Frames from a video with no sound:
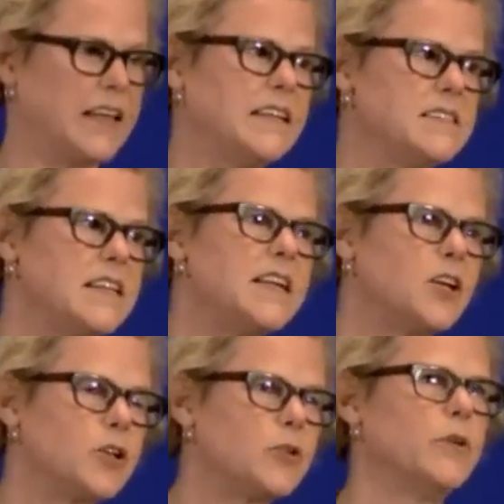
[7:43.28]
And he did
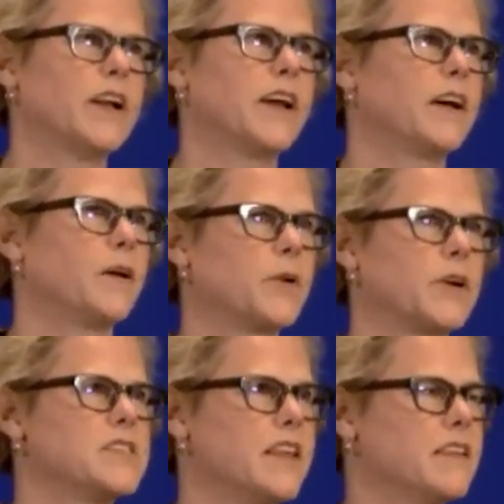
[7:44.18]
include, and I, I
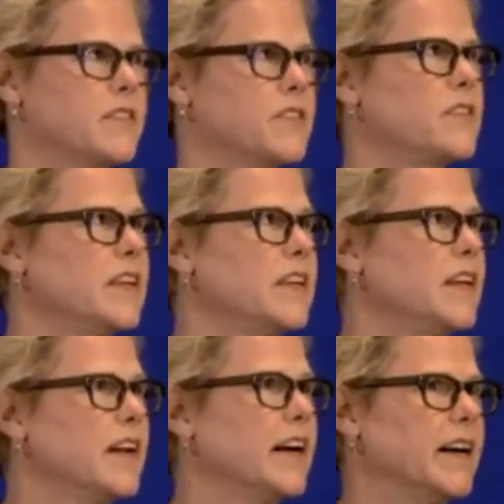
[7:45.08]
want to say this
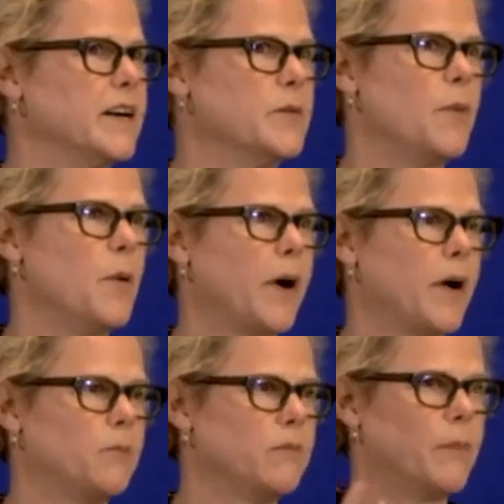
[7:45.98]
um,
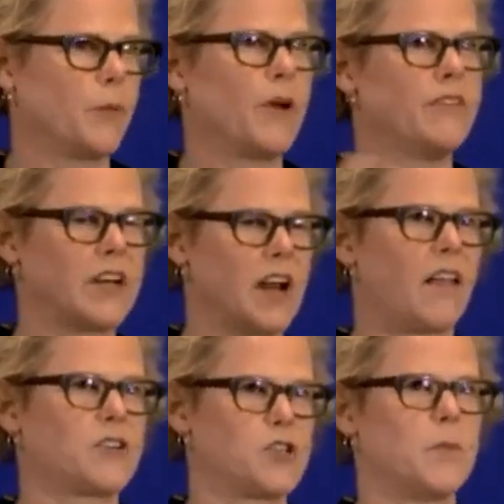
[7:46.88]
by, by way of
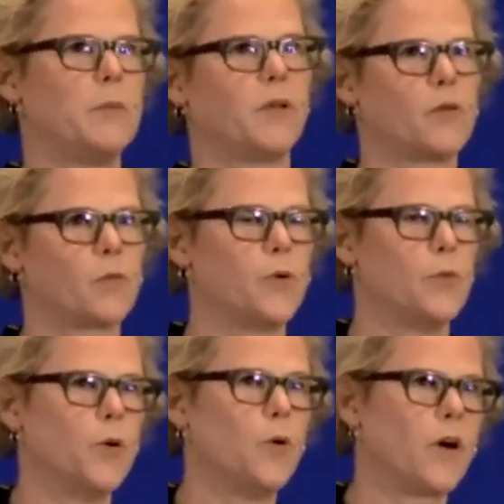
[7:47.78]
acknowledging people in the
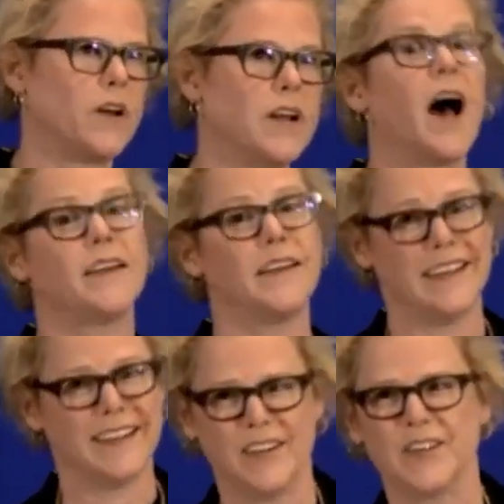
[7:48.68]
room who are
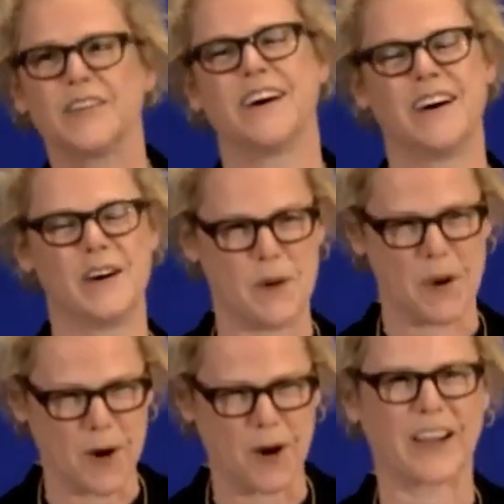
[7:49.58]
not in
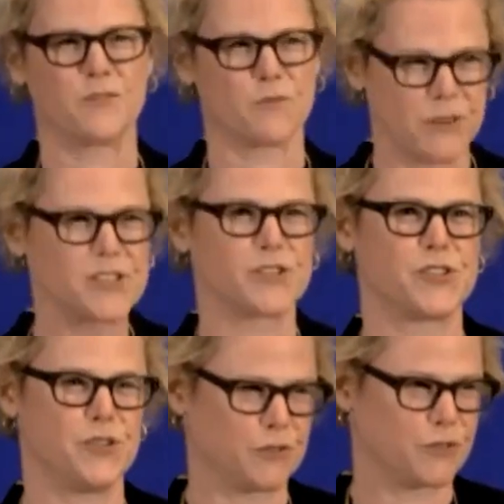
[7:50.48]
um, American
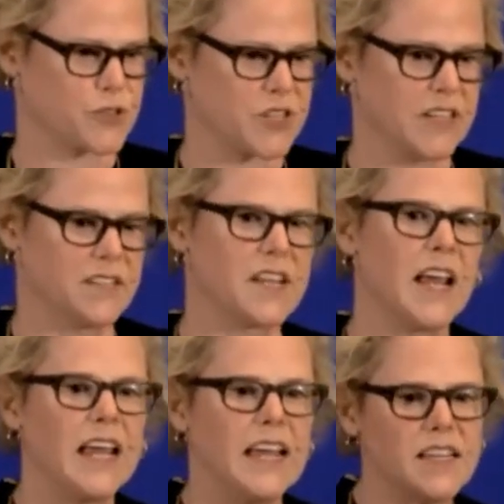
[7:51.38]
research
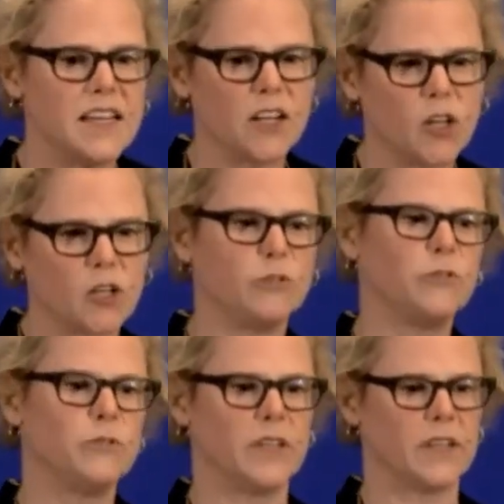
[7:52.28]
universities. He did
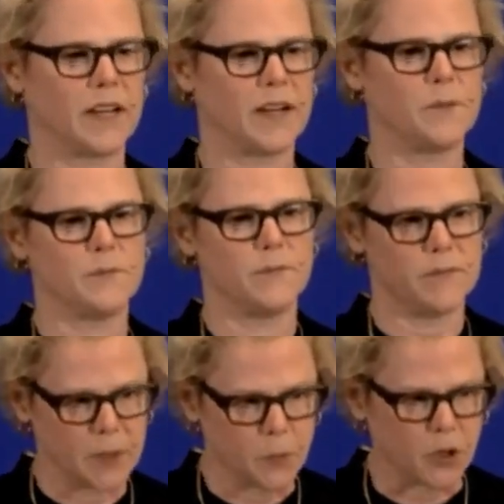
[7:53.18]
include uh,
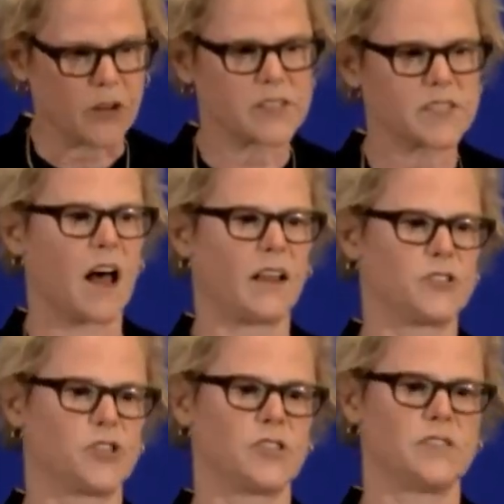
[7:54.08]
liberal arts
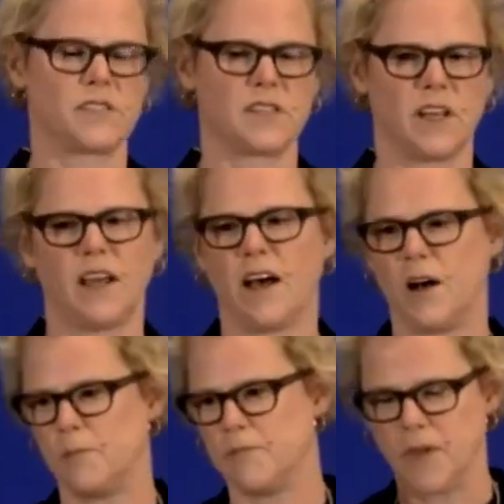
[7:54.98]
colleges,
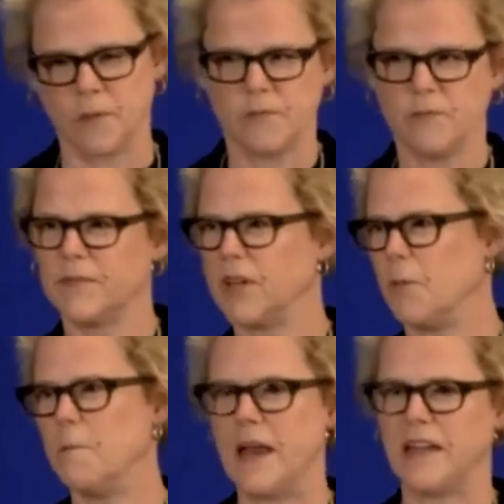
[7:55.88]
um, the
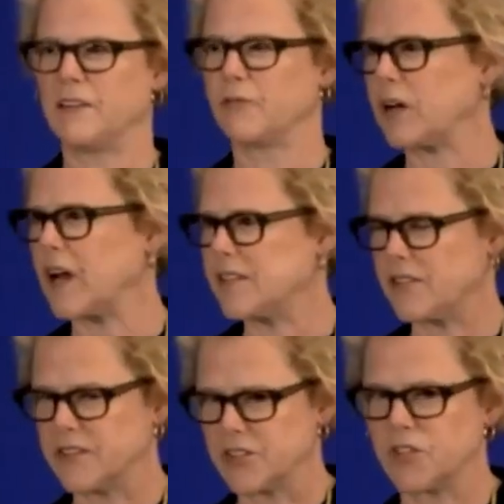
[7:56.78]
you know many different
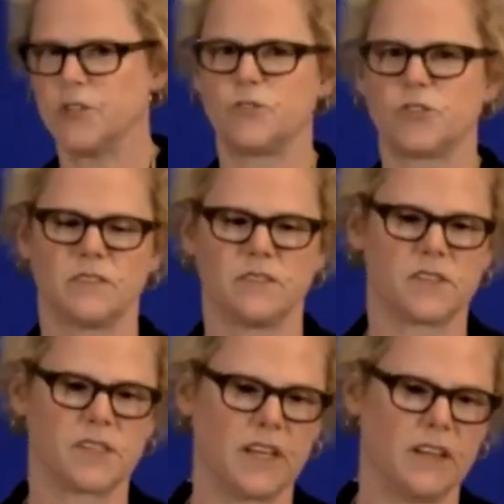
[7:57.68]
kinds of
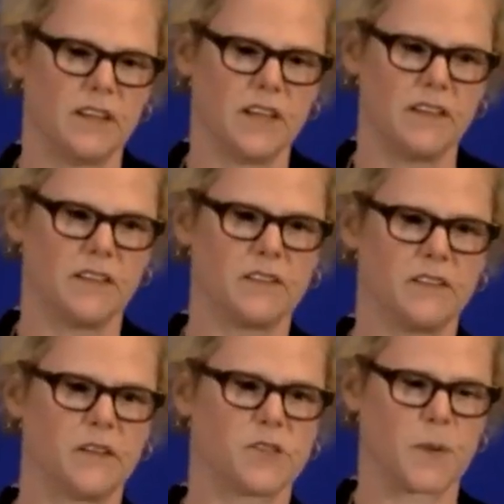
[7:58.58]
institutions in,
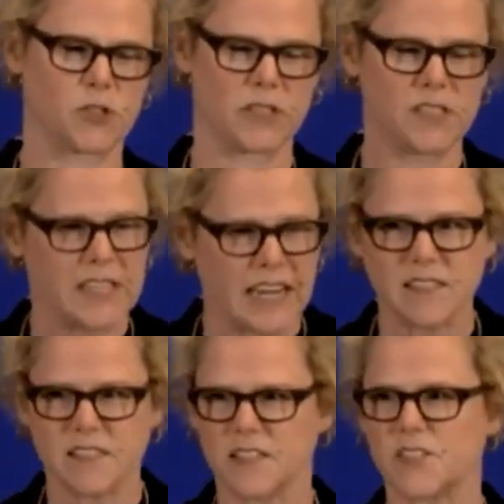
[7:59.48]
in especially
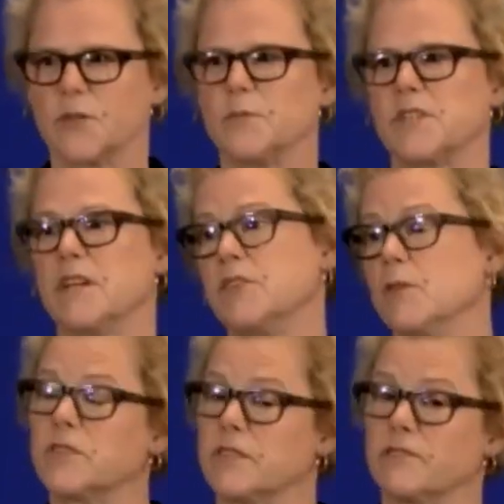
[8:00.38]
state systems that